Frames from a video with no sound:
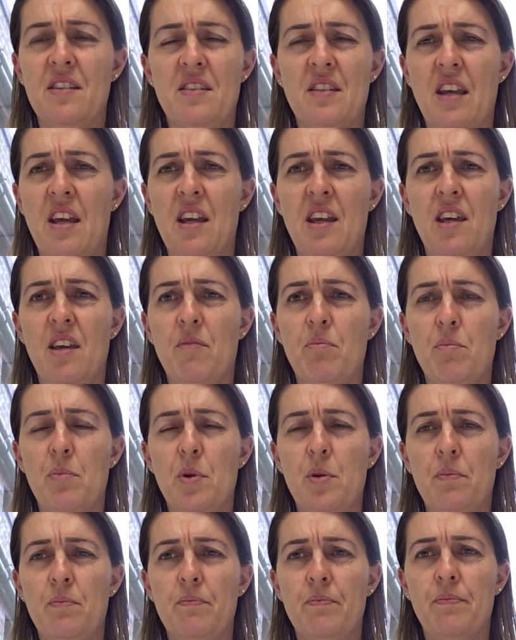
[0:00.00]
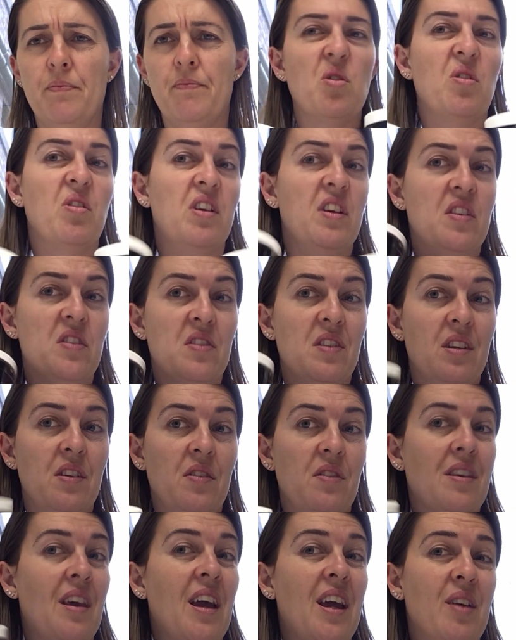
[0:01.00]
same. So is
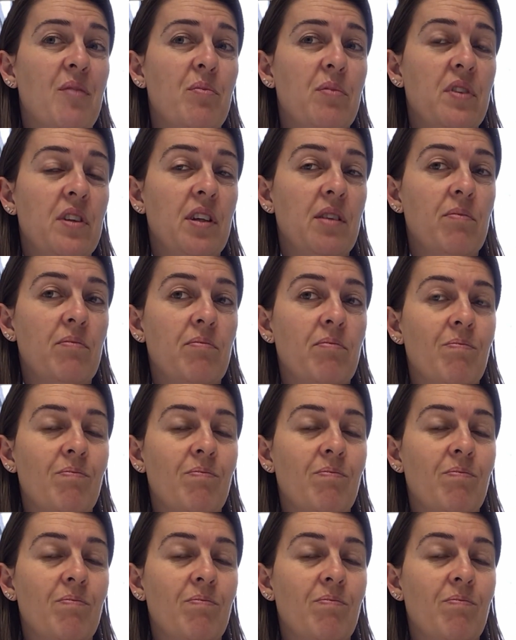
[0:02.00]
this empty?